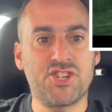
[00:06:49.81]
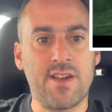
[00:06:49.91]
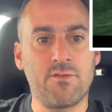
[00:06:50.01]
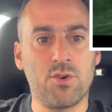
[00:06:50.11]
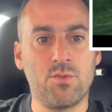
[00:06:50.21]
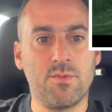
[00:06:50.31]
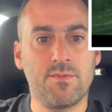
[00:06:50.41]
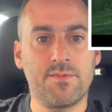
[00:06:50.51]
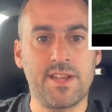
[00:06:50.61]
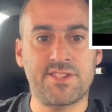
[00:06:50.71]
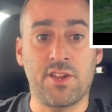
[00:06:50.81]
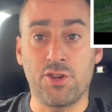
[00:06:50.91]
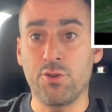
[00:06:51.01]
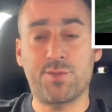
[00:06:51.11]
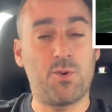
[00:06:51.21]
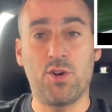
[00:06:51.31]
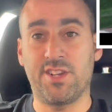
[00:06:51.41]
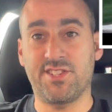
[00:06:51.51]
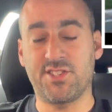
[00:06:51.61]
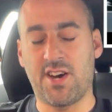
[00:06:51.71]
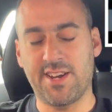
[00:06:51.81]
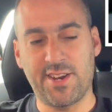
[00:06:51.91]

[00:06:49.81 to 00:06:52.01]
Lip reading: general, there's a new spoiler design.